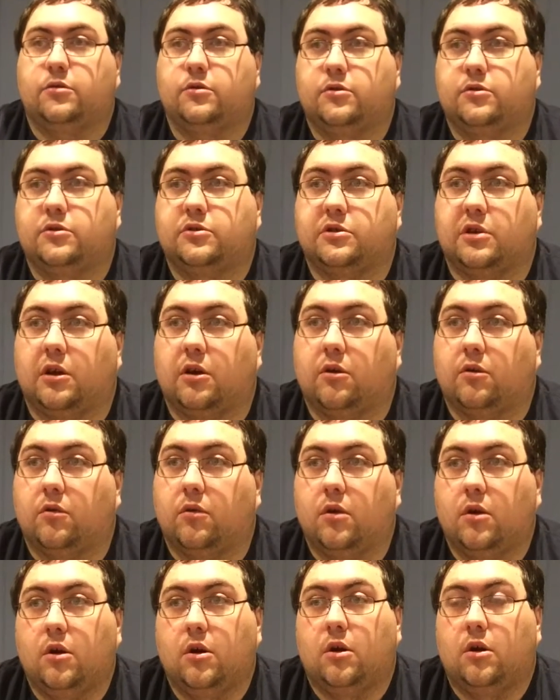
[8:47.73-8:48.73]

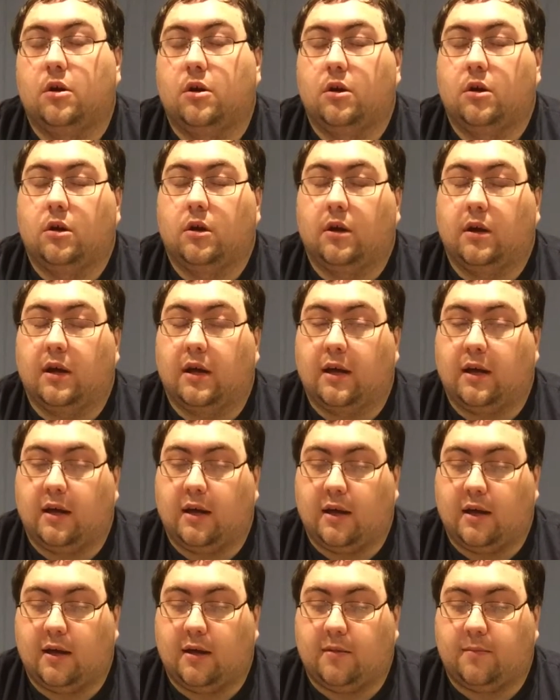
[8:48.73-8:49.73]
So,
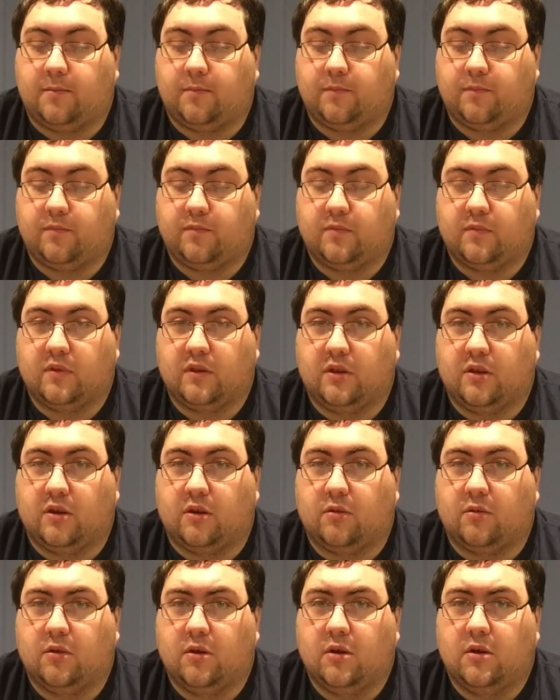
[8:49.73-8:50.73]

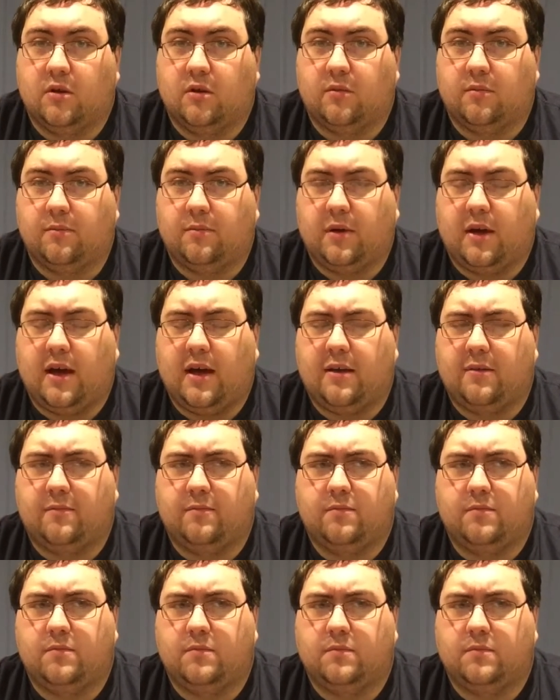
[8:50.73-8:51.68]
but